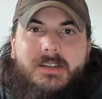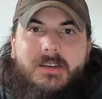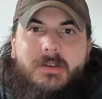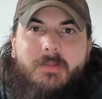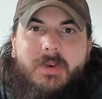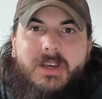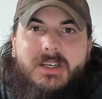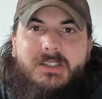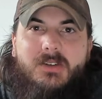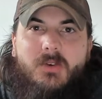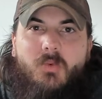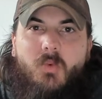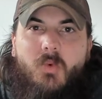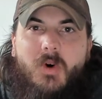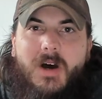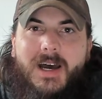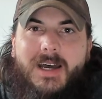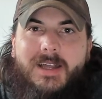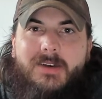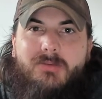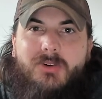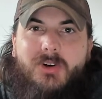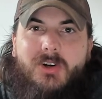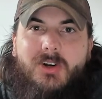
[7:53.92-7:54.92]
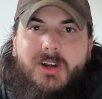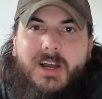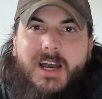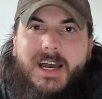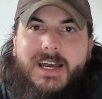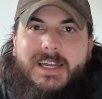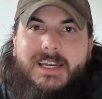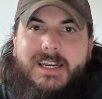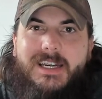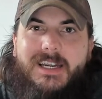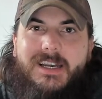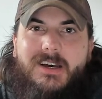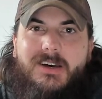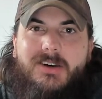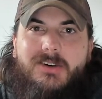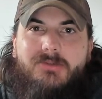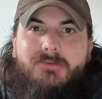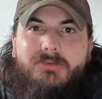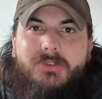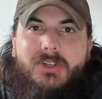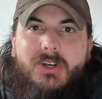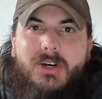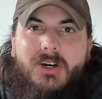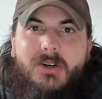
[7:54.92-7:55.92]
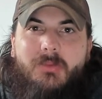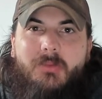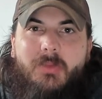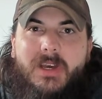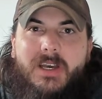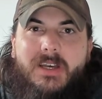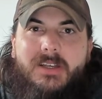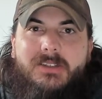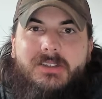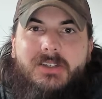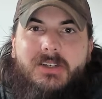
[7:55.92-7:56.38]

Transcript: and makes a wide variety of dog beds,